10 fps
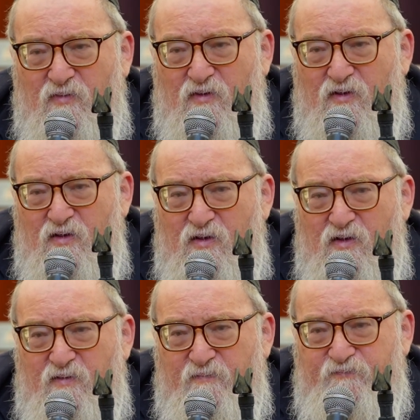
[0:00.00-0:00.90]
In the
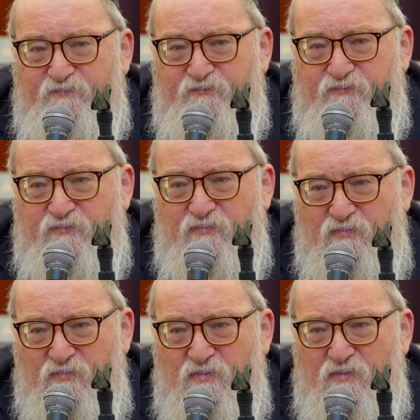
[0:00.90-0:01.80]
case of where an
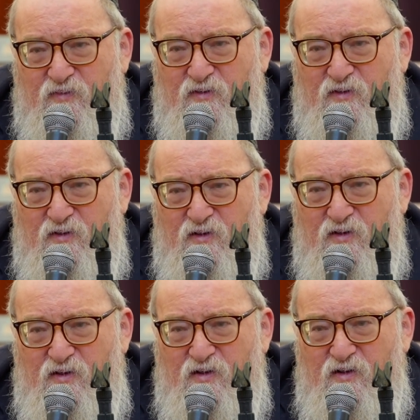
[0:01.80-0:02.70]
oppressor is just putting a
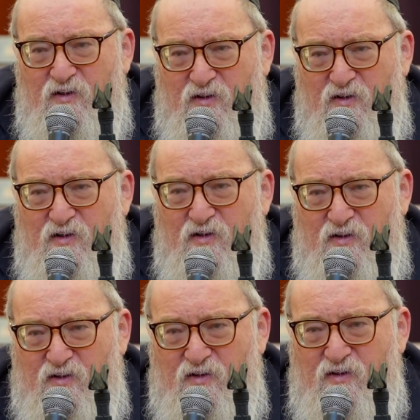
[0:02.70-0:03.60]
knife to your throat,
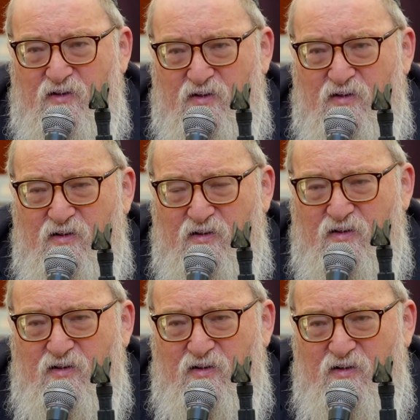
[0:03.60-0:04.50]
he doesn't
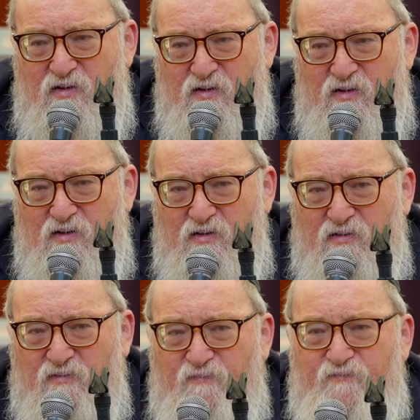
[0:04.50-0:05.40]
know, but there are
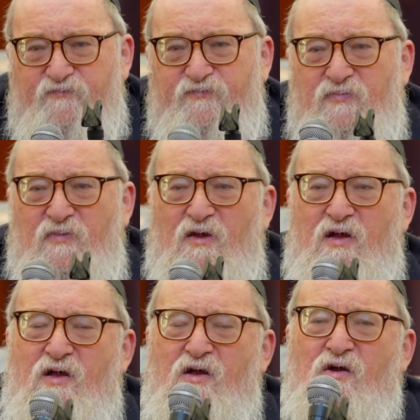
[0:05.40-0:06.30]
10 people over
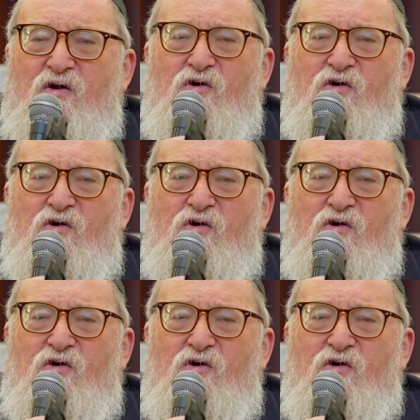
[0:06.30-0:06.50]
there.